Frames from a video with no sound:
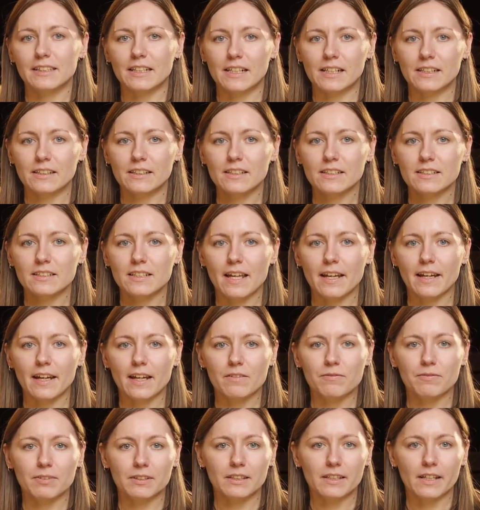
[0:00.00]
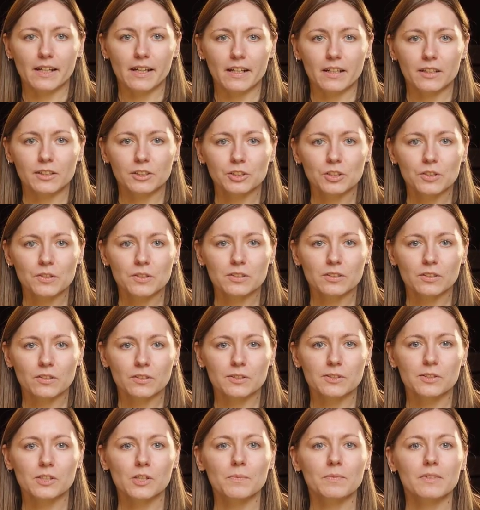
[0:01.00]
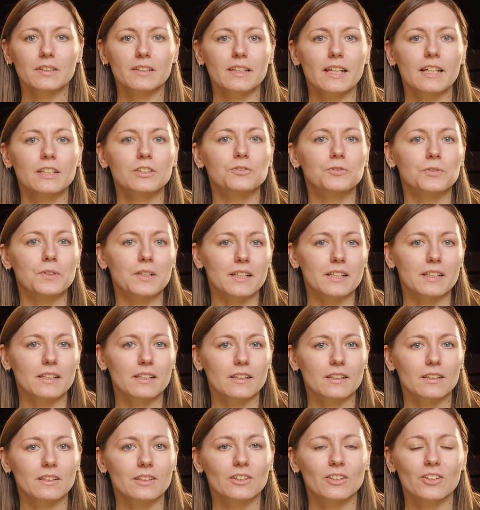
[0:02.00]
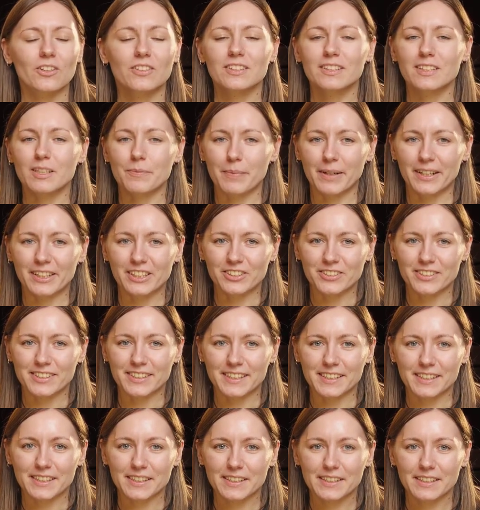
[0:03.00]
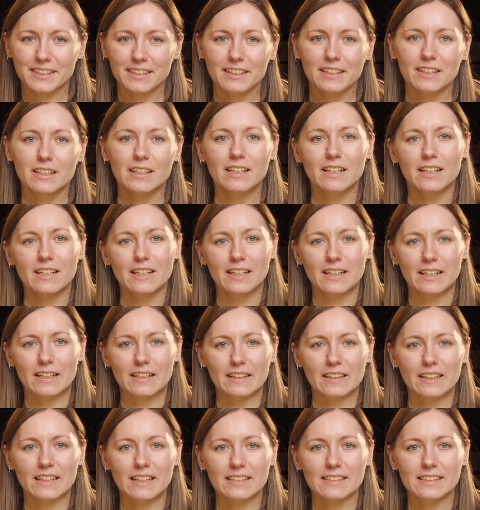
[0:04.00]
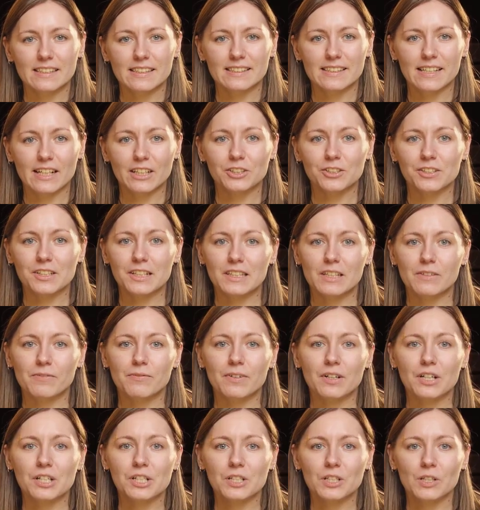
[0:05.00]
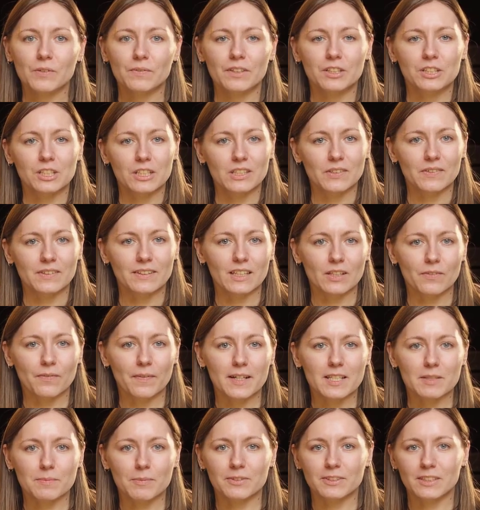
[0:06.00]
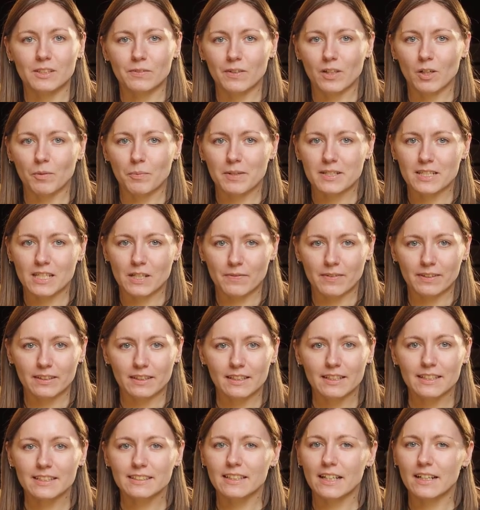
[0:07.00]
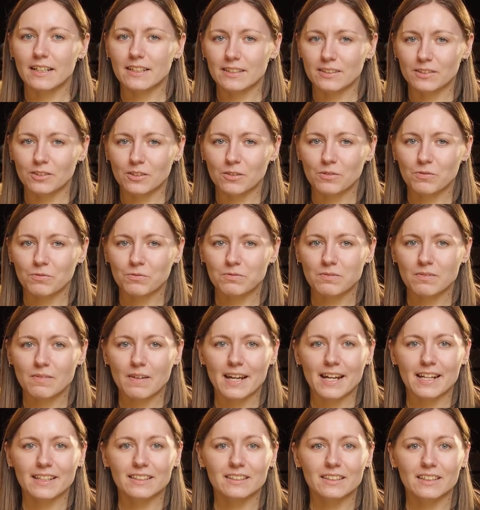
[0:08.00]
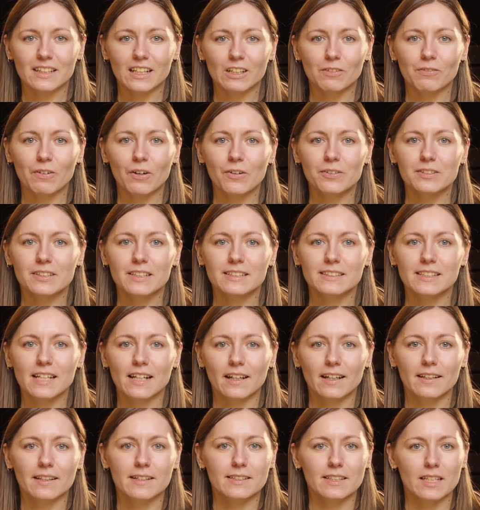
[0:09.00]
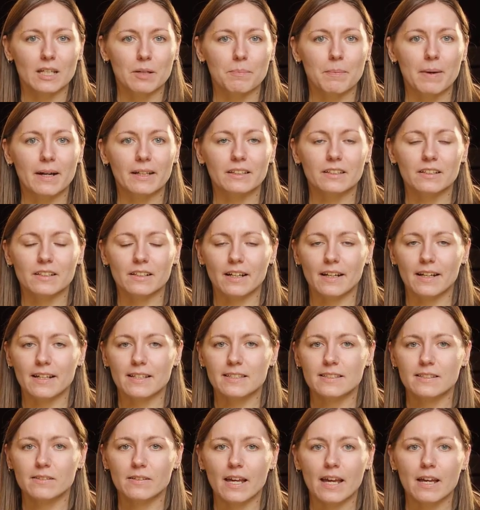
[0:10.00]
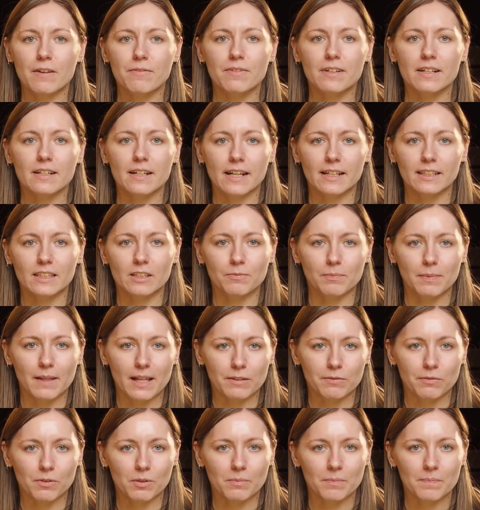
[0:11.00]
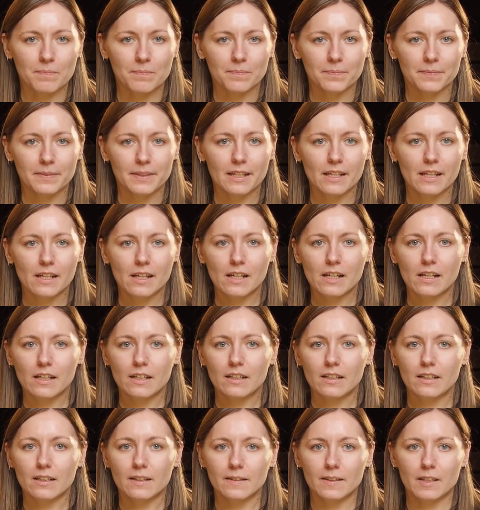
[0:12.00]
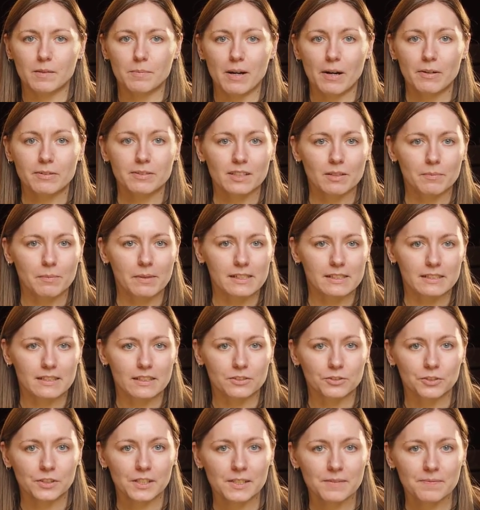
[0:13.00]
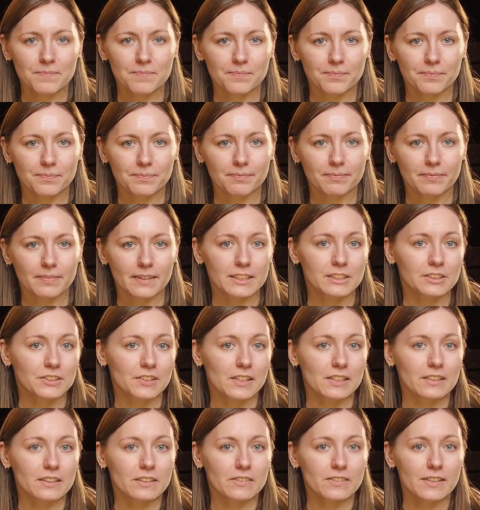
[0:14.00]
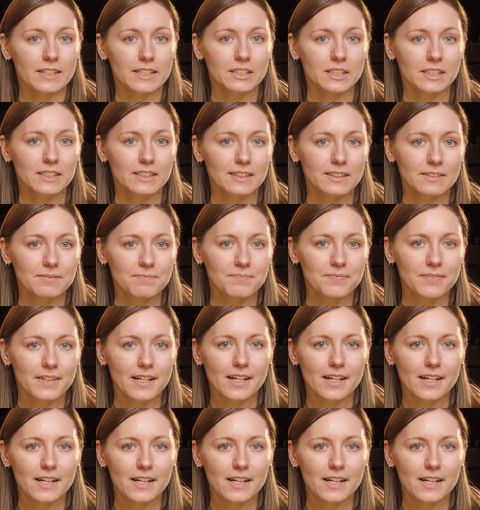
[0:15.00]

Screen readers like NVDA and JAWS consume that tree, not the page you see. This is actually the version of the shadow interface most developers have at least heard of, and it follows exactly the same pattern as every native platform. The browser builds the tree, the screen reader reads it.